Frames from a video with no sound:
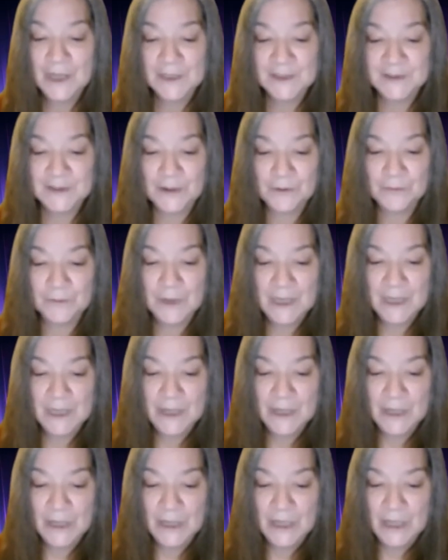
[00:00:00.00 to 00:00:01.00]
So
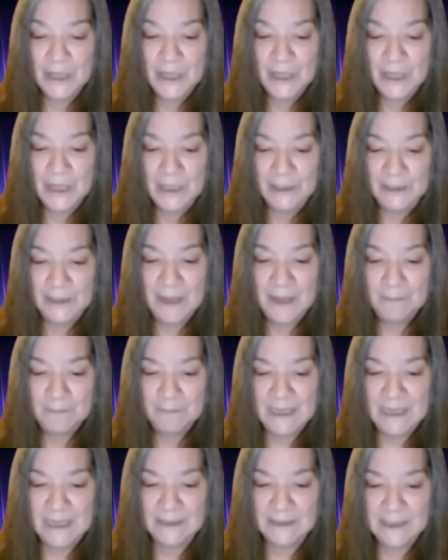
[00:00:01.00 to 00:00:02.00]
let
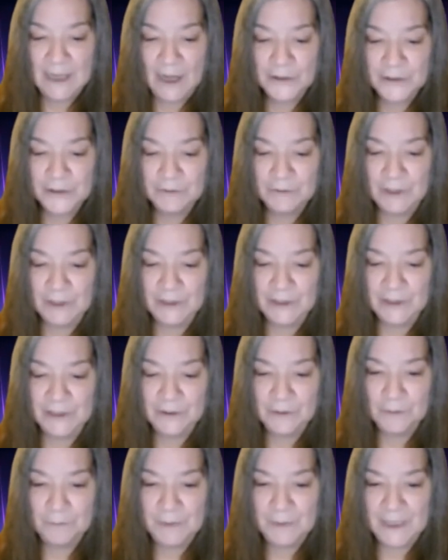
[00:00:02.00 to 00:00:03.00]
me tell you a
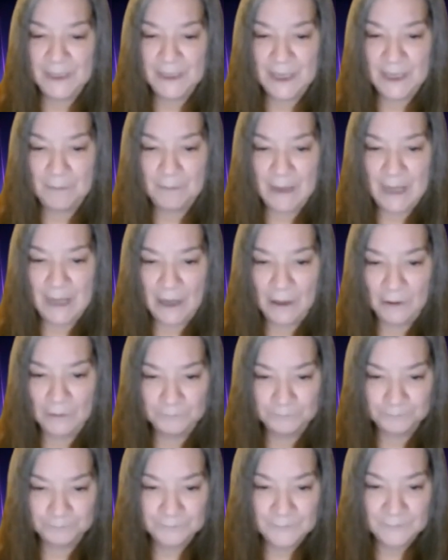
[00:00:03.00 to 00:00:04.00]
little bit
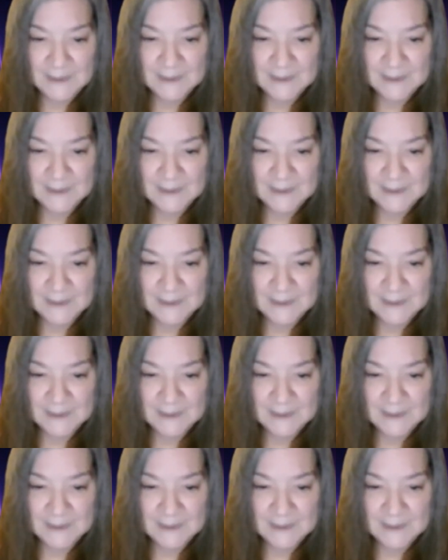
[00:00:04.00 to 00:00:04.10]
about